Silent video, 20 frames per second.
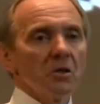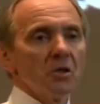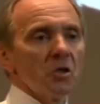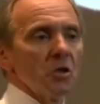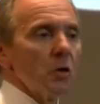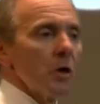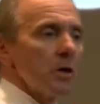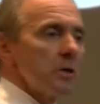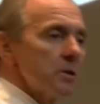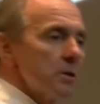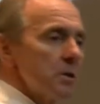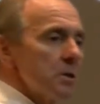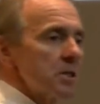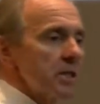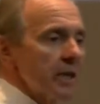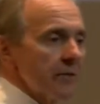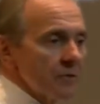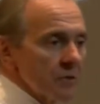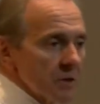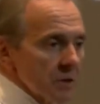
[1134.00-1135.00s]

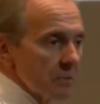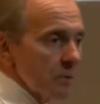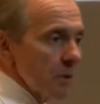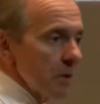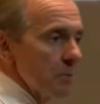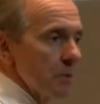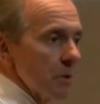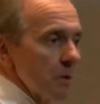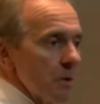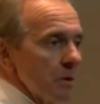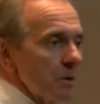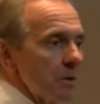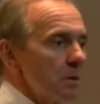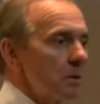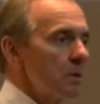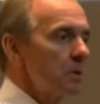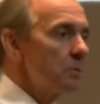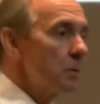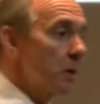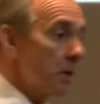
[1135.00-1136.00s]
270 people
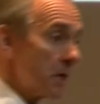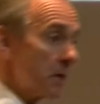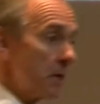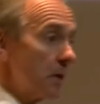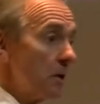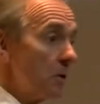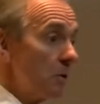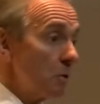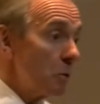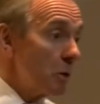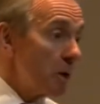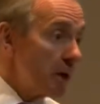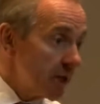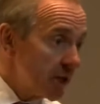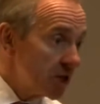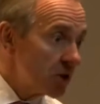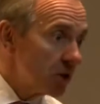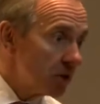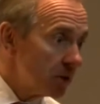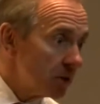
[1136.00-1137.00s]
were
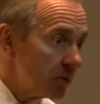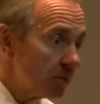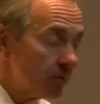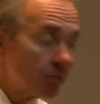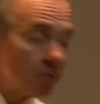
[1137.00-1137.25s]
injured